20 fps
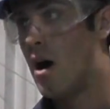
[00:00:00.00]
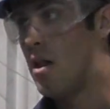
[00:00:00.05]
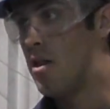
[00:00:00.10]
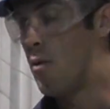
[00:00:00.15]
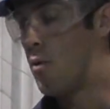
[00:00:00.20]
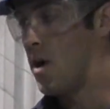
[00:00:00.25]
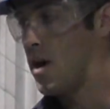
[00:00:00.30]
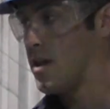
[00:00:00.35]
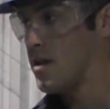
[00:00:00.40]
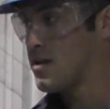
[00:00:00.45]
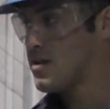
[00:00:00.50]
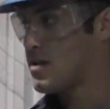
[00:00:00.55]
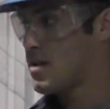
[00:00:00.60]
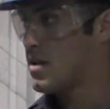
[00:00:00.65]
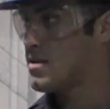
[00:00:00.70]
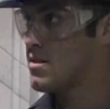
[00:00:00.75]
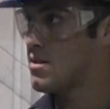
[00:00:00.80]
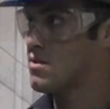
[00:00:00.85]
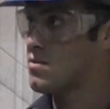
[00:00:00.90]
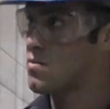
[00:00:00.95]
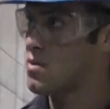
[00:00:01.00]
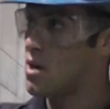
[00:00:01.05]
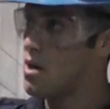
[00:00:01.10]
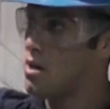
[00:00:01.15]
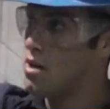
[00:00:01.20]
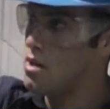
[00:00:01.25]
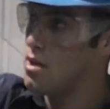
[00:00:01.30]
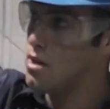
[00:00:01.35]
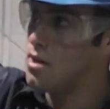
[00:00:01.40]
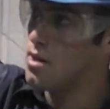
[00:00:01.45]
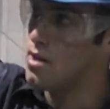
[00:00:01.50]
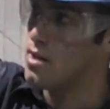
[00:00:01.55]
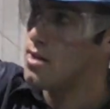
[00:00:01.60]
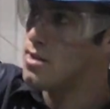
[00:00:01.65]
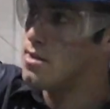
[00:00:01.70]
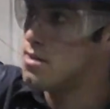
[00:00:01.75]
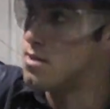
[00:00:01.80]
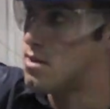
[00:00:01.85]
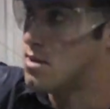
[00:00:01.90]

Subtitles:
The way this test is run is